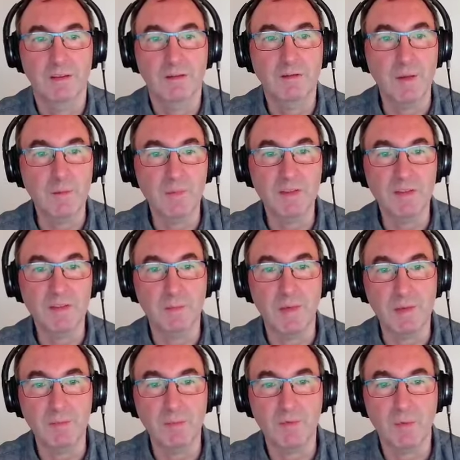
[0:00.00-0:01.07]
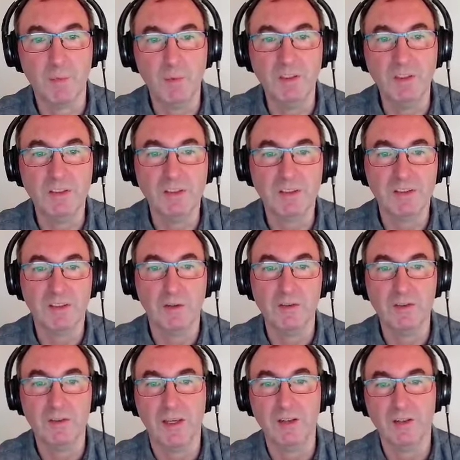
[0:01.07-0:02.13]
Raymond is a member of the British
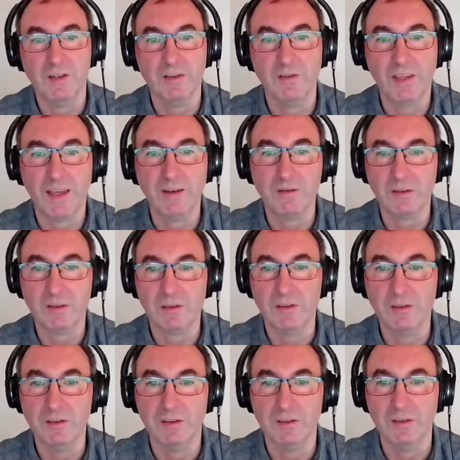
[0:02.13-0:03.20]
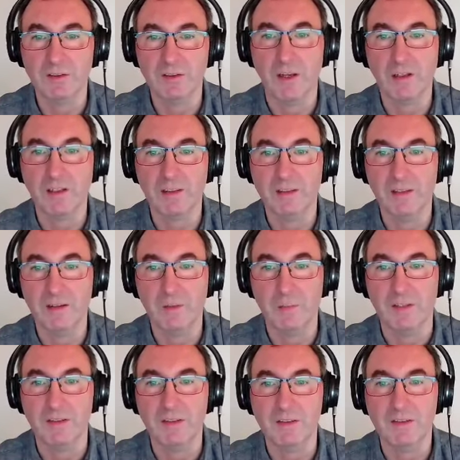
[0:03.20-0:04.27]
Association of Counsellors and
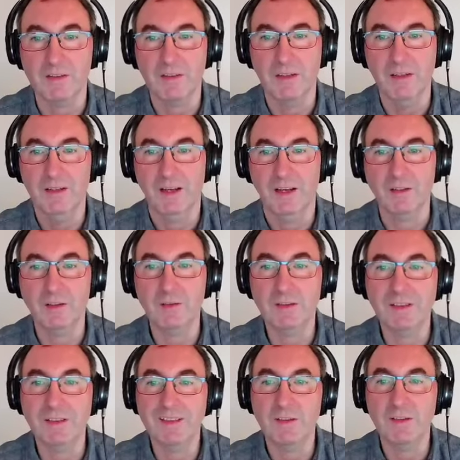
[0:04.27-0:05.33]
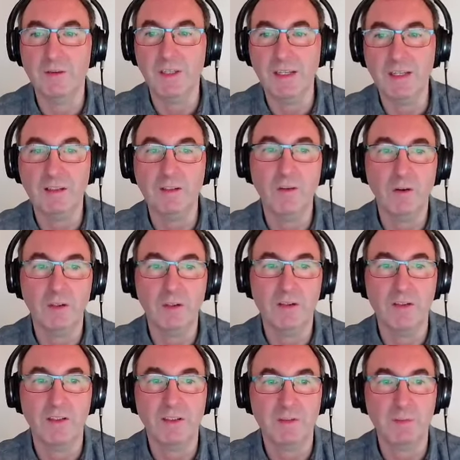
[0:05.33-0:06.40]
Psychotherapists, and uses his unique knowledge
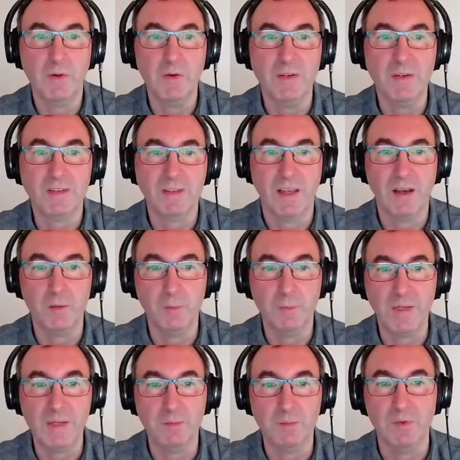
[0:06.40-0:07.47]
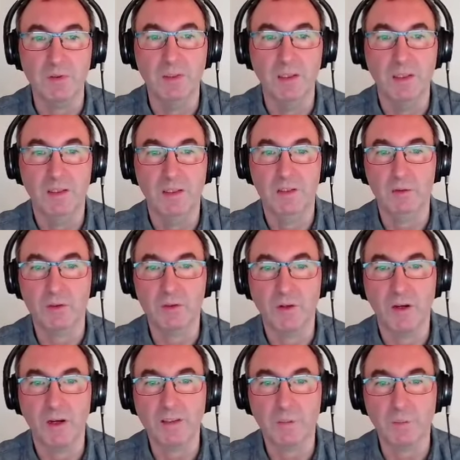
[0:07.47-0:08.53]
and experience to help people who are
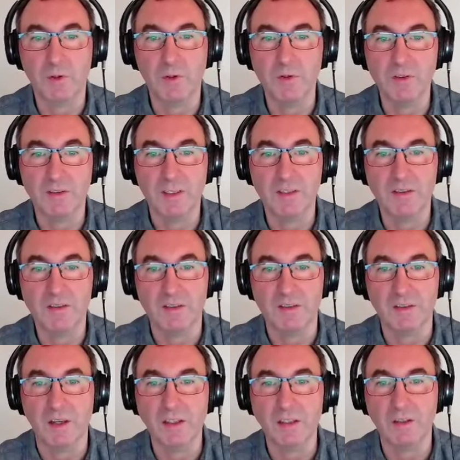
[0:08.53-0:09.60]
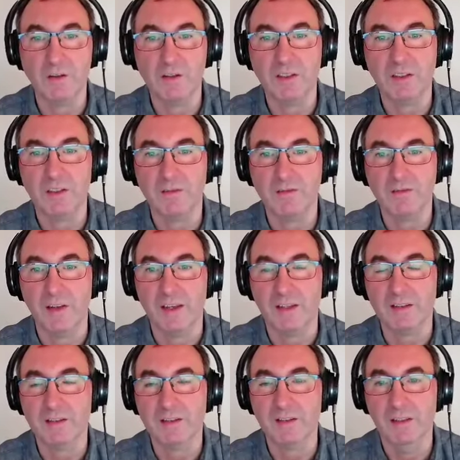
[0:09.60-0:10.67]
trying to process the psychological
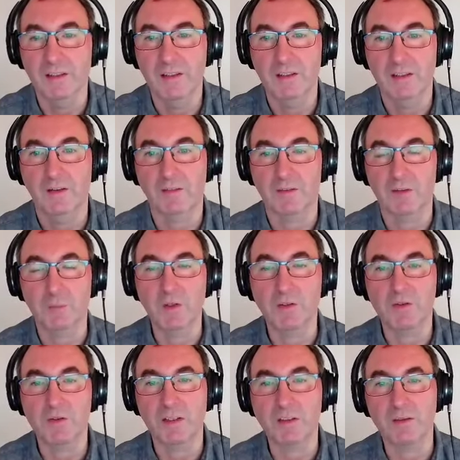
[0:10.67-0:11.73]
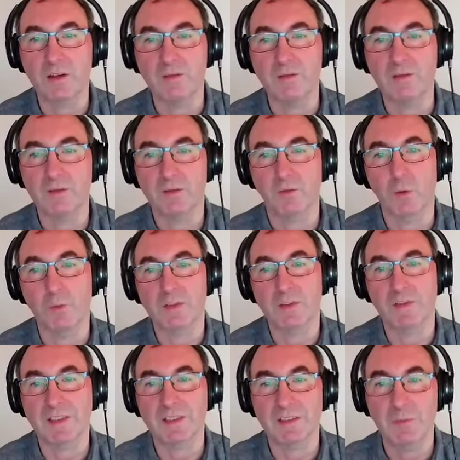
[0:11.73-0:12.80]
effects of spiritually
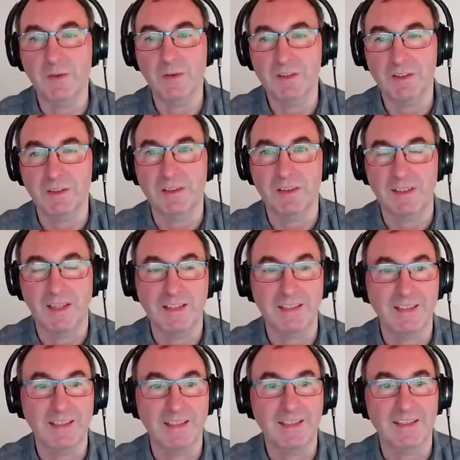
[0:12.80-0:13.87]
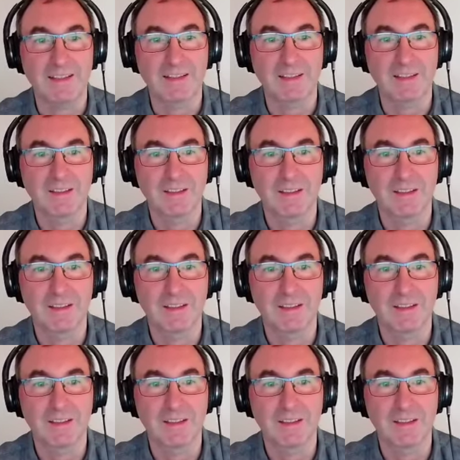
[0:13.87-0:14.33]
transformative experiences and NDEs.